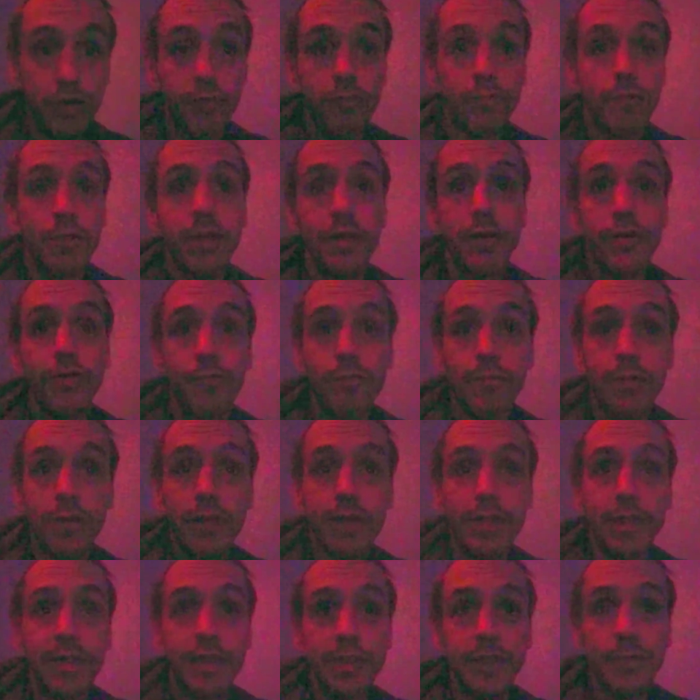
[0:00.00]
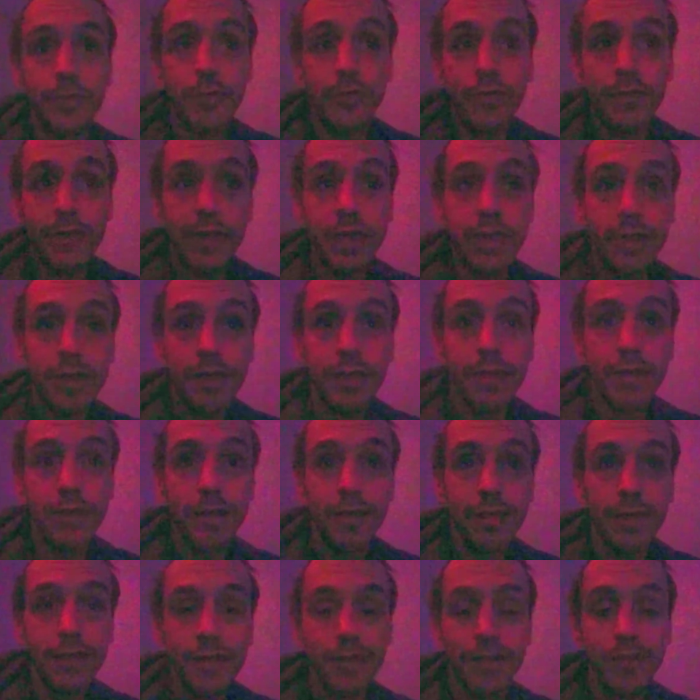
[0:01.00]
indie movie.
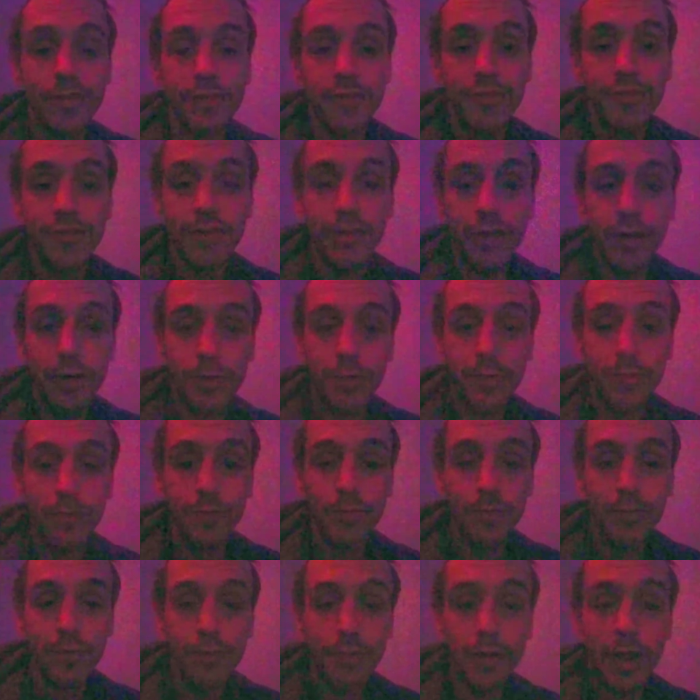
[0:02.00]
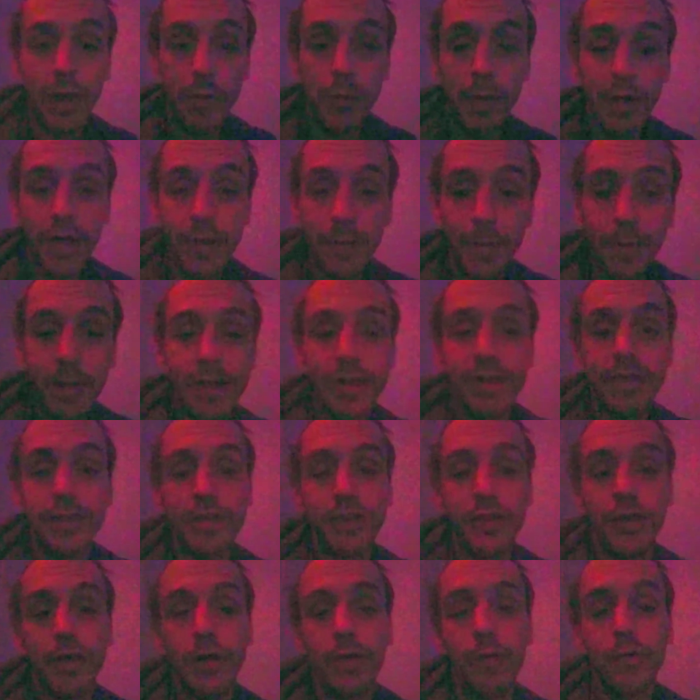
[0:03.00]
So would I recommend it?
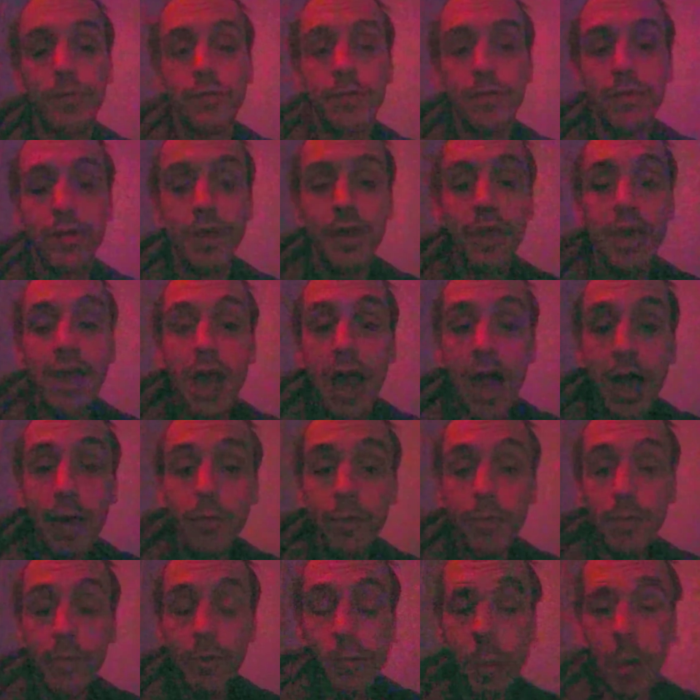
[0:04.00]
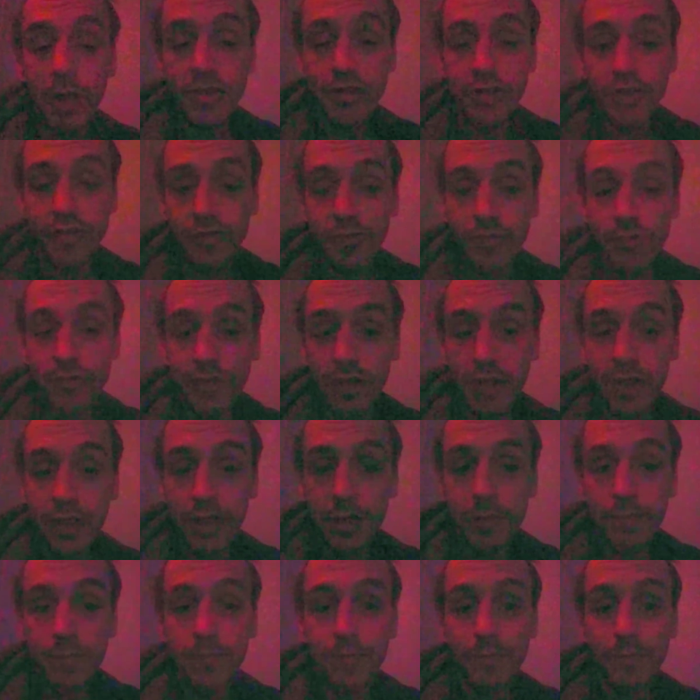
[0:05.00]
No. I will be watching Suicide Club,